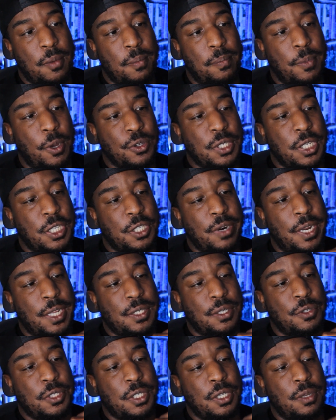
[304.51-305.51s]
mostly
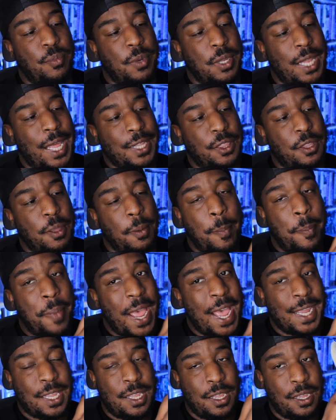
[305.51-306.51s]
translucent, but like the
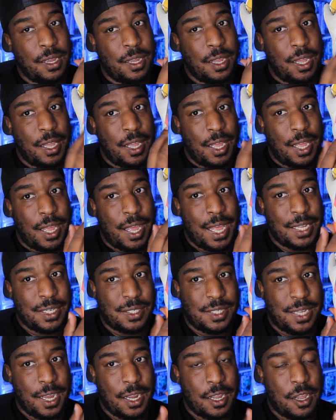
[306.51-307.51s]
backing
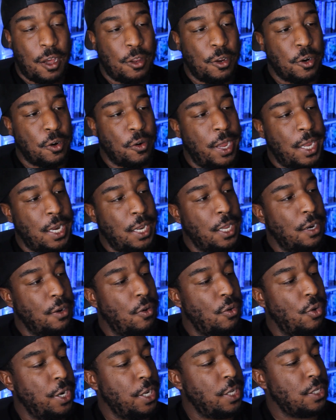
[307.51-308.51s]
has that color gradient
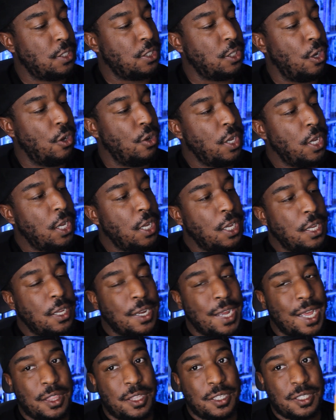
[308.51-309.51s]
on it. So
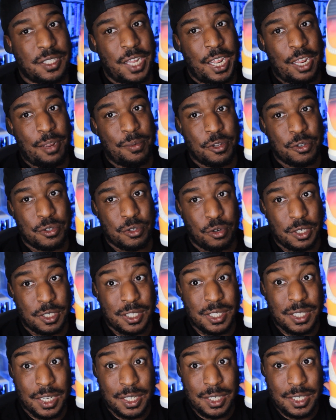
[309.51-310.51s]
you got the same sort of
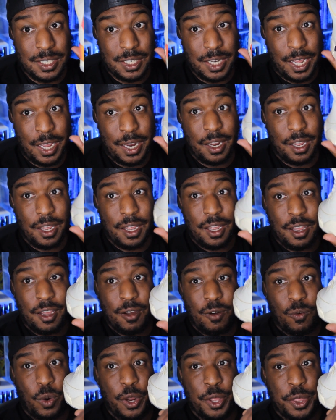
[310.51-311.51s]
sunset
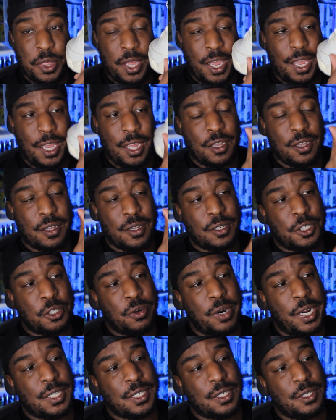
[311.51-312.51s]
with a
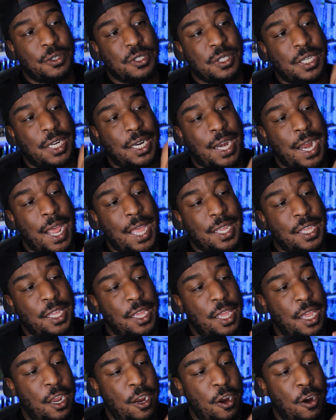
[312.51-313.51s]
translucent
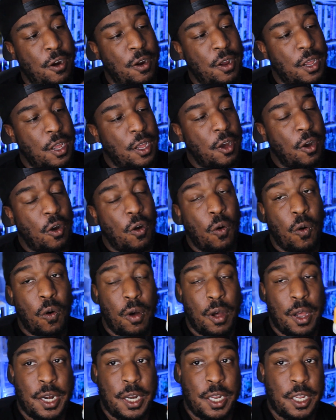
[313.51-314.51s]
Nike Air
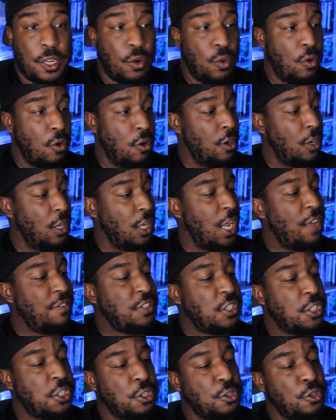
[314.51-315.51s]
on your
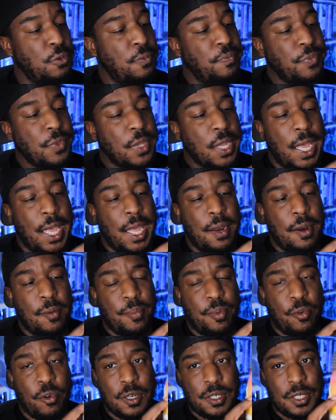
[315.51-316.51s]
left shoe. And
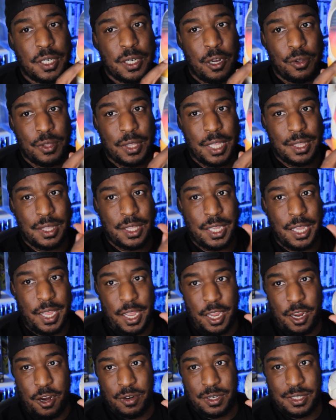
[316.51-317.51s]
important to note that the
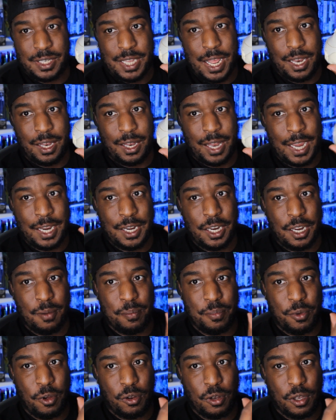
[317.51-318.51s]
Air is that
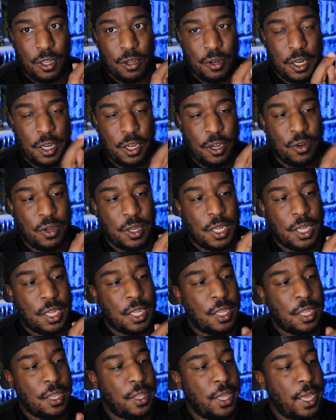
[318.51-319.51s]
lightning bolt logo
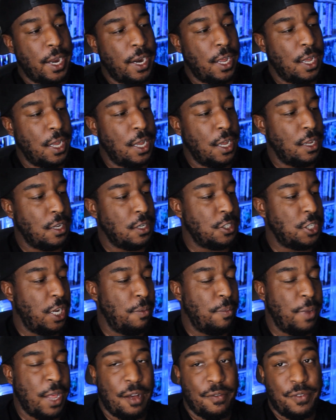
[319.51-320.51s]
that uh,
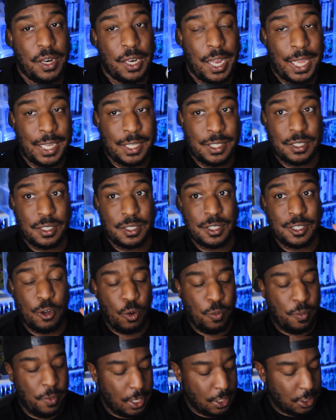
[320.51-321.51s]
J Balvin likes
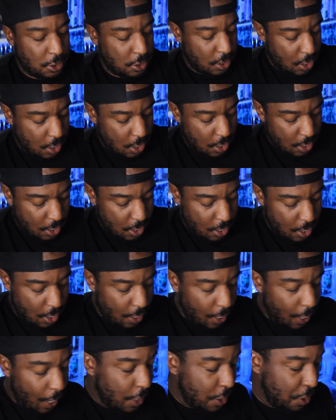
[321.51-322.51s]
so much.
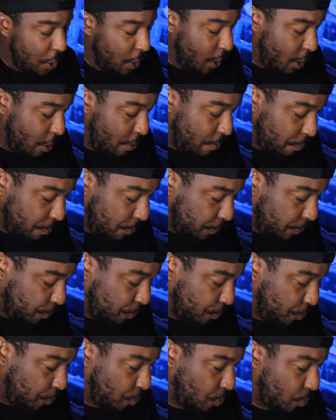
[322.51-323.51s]
And then
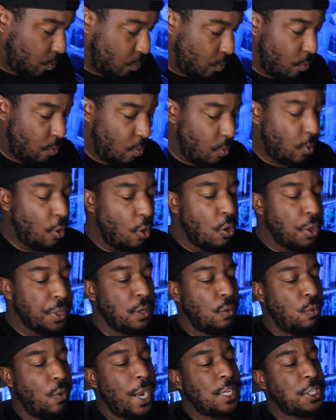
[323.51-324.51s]
on
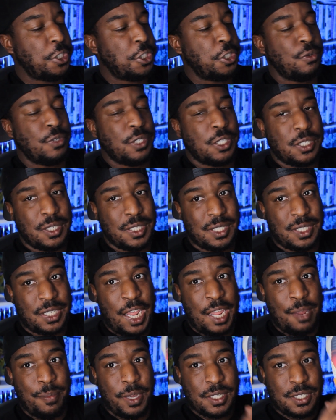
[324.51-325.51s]
the right shoe, it's the
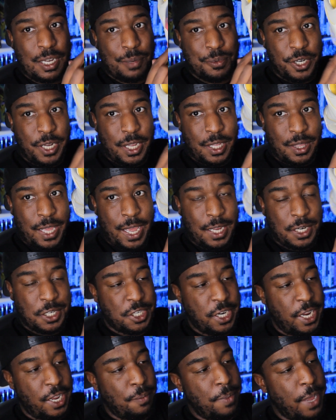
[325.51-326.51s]
same, except you get that
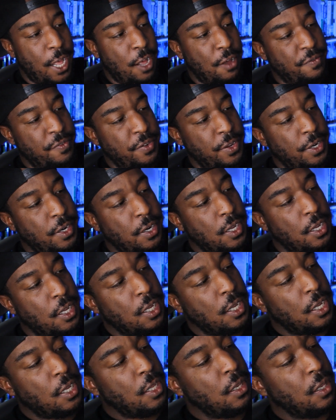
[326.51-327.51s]
J Balvin
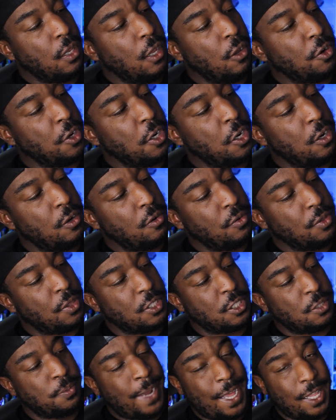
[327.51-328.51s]
logo with
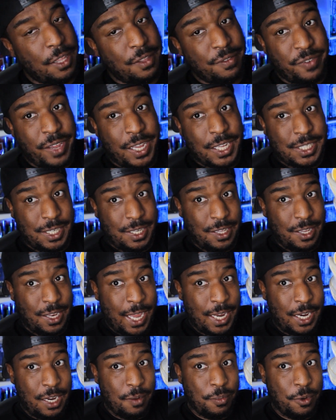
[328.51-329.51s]
the smiley face and the
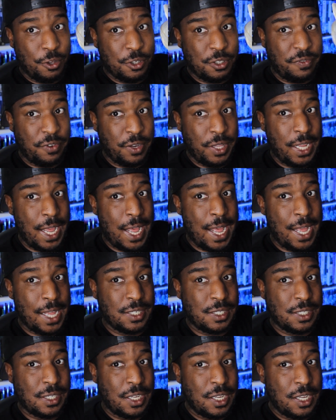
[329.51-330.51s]
lightning bolts for the
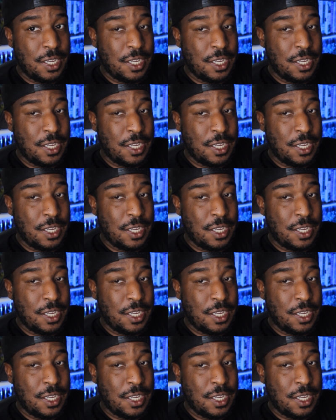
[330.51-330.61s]
eyes.